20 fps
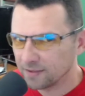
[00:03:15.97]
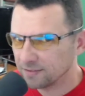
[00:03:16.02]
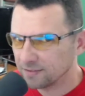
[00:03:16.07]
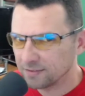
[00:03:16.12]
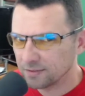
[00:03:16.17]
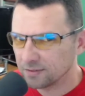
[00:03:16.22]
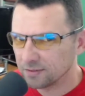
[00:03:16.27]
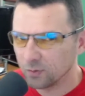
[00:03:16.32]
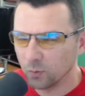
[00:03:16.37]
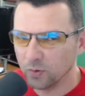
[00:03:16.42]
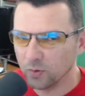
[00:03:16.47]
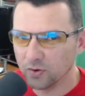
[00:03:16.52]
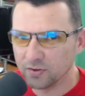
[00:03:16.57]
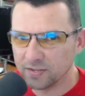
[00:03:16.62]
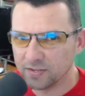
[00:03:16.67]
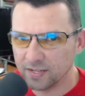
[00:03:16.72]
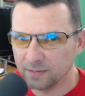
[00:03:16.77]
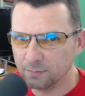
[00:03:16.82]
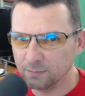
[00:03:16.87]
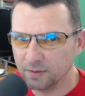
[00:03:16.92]
It's just a
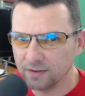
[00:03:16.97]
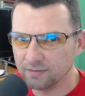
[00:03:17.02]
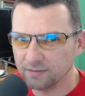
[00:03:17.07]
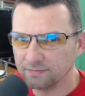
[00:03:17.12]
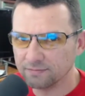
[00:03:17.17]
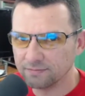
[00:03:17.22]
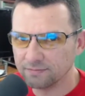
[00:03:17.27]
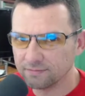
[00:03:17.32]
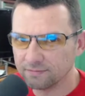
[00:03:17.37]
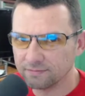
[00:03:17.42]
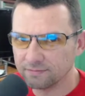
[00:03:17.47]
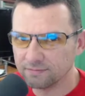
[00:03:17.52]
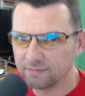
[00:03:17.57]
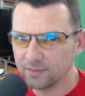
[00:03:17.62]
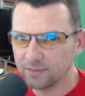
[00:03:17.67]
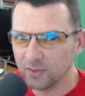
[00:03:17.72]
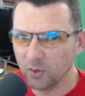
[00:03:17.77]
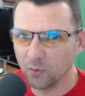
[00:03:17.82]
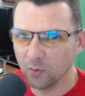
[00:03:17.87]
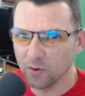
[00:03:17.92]
weird tidbit.
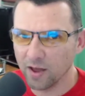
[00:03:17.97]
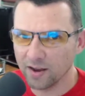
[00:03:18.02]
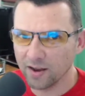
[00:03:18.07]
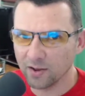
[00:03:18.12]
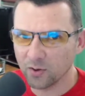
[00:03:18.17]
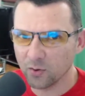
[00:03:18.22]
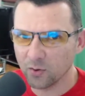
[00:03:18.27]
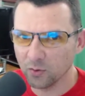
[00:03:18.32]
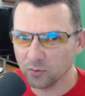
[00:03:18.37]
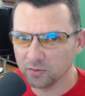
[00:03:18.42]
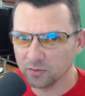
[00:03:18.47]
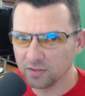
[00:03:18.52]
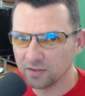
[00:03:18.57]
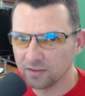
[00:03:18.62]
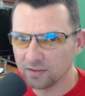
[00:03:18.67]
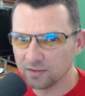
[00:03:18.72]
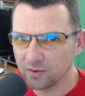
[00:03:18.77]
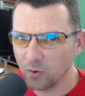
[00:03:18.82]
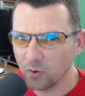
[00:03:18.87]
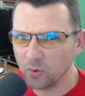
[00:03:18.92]
The Oneida cult.
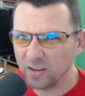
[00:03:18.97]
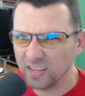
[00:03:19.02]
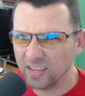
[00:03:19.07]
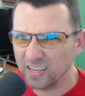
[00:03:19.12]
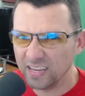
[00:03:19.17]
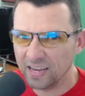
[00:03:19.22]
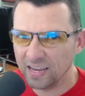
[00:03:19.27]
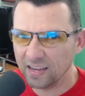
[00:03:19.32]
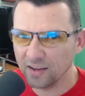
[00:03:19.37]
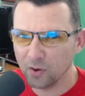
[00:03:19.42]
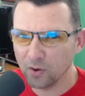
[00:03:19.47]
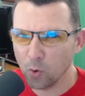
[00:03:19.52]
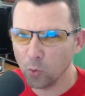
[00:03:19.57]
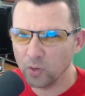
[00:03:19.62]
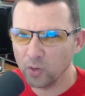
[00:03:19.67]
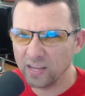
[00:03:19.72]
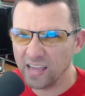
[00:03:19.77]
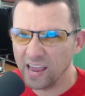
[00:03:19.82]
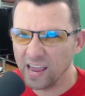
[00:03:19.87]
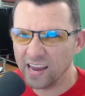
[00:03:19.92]

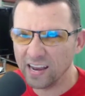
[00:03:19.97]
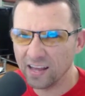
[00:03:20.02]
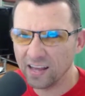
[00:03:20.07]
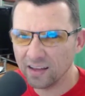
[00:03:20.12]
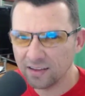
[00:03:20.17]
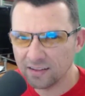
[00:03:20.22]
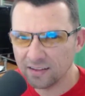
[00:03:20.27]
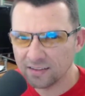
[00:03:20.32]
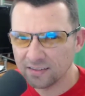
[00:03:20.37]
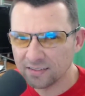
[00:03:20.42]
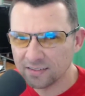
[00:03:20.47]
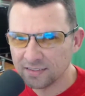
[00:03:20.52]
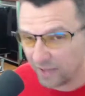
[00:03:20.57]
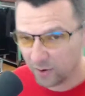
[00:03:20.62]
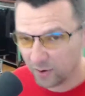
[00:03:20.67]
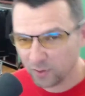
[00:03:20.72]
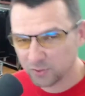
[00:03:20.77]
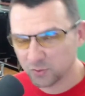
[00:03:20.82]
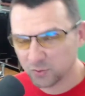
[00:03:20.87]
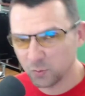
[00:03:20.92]
Oneida?
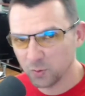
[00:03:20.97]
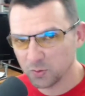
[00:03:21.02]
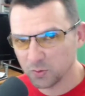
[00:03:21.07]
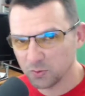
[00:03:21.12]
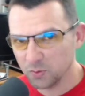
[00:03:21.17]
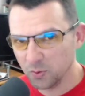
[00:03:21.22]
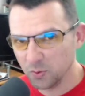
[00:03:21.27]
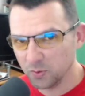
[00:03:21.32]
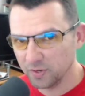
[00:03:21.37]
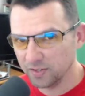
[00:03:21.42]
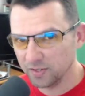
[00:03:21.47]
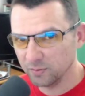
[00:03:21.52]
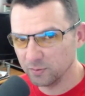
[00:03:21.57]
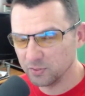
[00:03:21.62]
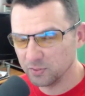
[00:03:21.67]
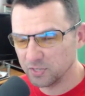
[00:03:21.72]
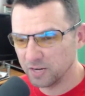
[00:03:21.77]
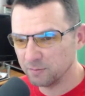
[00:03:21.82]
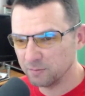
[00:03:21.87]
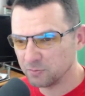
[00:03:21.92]
And also worth noting
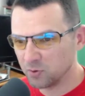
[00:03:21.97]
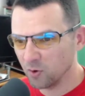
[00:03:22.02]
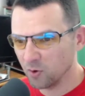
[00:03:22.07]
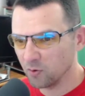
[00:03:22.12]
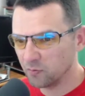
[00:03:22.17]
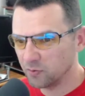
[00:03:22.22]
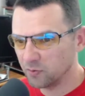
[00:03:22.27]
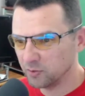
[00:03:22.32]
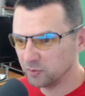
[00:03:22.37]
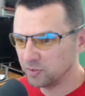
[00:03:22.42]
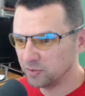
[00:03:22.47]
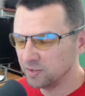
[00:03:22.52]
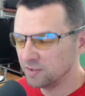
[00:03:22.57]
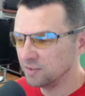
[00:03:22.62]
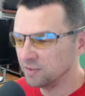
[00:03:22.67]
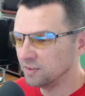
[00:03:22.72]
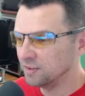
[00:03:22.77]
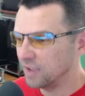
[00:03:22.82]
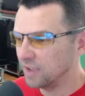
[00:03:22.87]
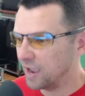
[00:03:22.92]
with James Garfield,
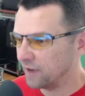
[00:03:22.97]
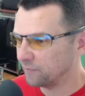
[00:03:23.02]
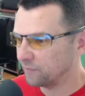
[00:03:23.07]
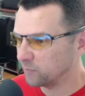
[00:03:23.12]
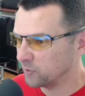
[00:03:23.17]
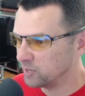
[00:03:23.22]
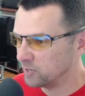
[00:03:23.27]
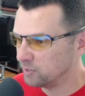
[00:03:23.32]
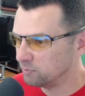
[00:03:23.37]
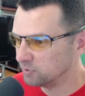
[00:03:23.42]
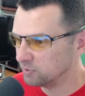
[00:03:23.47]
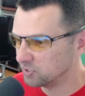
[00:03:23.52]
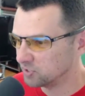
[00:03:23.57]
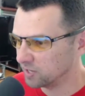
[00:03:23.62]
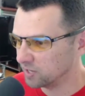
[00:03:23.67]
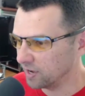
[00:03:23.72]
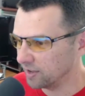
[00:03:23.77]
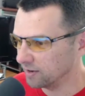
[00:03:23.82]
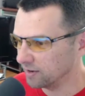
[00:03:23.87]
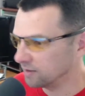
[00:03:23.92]
after he was
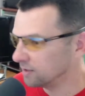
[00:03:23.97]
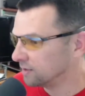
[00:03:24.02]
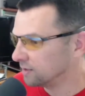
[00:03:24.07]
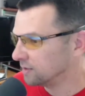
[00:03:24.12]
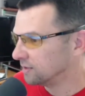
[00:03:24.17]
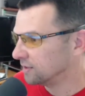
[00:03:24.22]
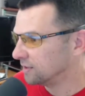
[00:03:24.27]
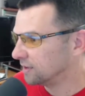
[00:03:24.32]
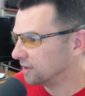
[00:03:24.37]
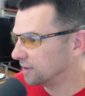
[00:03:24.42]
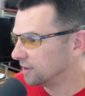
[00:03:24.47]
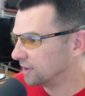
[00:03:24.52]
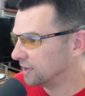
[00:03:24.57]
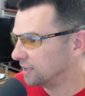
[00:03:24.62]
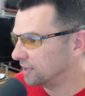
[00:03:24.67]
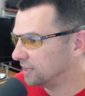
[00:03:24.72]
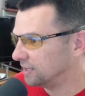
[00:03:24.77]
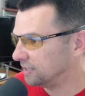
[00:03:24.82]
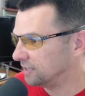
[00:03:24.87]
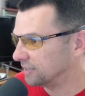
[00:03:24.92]
shot,
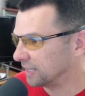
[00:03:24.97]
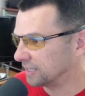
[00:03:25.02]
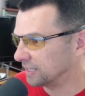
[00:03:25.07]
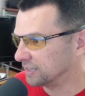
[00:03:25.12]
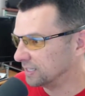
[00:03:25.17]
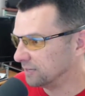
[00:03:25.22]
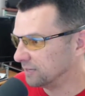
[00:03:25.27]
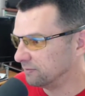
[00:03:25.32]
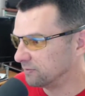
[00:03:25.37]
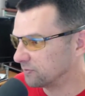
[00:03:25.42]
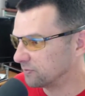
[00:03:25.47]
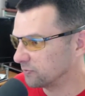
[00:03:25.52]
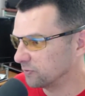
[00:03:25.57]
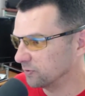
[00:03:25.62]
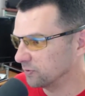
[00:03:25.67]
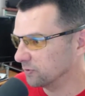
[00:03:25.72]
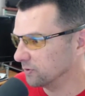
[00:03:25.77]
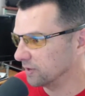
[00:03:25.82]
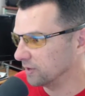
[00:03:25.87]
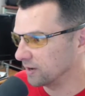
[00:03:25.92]
he lived
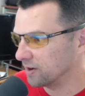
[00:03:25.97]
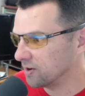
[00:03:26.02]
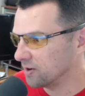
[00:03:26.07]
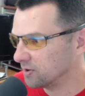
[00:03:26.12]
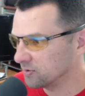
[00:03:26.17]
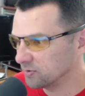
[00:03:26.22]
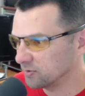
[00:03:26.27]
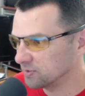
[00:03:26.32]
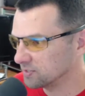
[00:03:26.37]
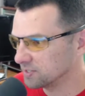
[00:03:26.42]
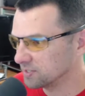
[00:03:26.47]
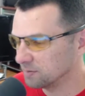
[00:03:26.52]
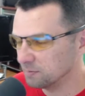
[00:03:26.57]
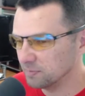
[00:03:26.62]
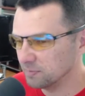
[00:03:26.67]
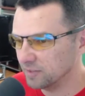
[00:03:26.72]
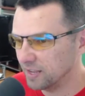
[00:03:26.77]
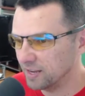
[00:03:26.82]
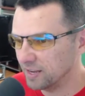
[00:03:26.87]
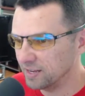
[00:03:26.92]
for
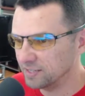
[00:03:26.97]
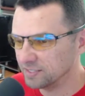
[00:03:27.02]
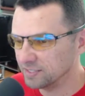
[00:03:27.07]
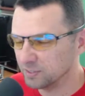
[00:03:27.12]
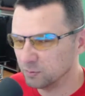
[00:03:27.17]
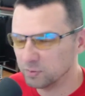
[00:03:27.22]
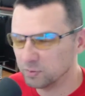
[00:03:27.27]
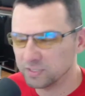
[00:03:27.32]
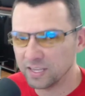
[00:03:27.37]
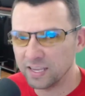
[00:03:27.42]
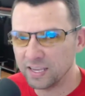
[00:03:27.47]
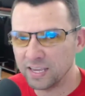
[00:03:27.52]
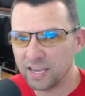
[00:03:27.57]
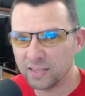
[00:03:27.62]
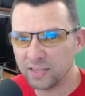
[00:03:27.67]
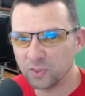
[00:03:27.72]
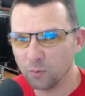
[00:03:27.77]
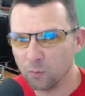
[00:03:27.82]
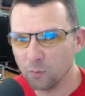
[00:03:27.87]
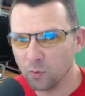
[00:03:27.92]
100-something days, and it was that he
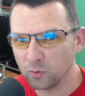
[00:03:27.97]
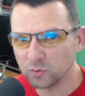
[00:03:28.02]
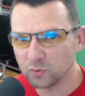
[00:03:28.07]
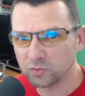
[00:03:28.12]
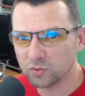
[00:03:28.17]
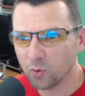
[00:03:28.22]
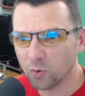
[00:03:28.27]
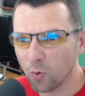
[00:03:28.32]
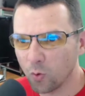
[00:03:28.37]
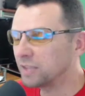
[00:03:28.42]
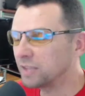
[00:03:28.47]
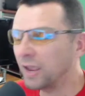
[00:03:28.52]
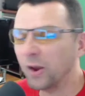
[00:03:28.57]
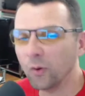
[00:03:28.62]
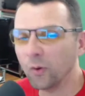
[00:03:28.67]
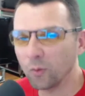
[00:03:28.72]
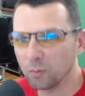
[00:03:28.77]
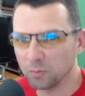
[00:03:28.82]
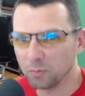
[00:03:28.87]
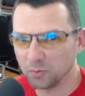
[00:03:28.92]
had the most
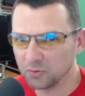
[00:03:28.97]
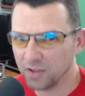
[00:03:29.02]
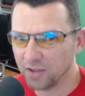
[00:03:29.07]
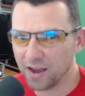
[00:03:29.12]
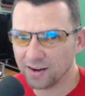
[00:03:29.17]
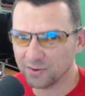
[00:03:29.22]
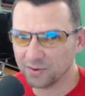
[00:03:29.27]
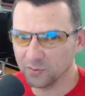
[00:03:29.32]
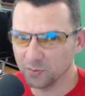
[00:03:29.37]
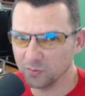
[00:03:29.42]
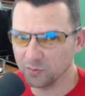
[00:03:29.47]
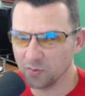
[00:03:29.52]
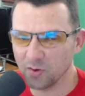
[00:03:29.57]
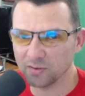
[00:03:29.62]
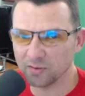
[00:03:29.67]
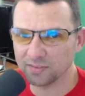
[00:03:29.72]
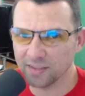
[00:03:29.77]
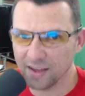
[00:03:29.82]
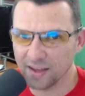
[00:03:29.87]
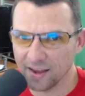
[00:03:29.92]
terrible doctor of
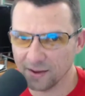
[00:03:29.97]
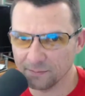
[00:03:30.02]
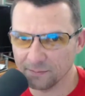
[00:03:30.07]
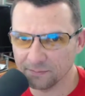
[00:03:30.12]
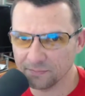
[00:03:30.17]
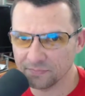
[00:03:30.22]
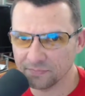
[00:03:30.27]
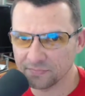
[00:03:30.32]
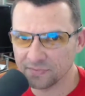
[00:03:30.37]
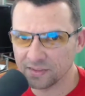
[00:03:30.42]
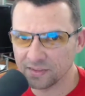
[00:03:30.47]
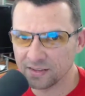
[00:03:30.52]
all time.